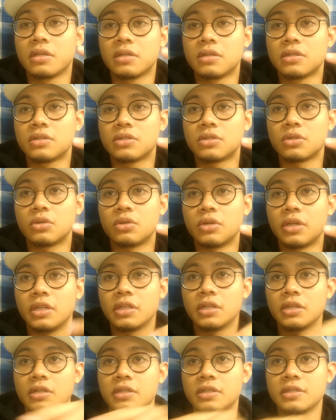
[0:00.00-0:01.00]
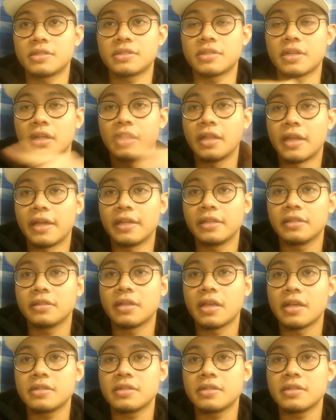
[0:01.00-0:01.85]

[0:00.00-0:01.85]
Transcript: So in the straight line,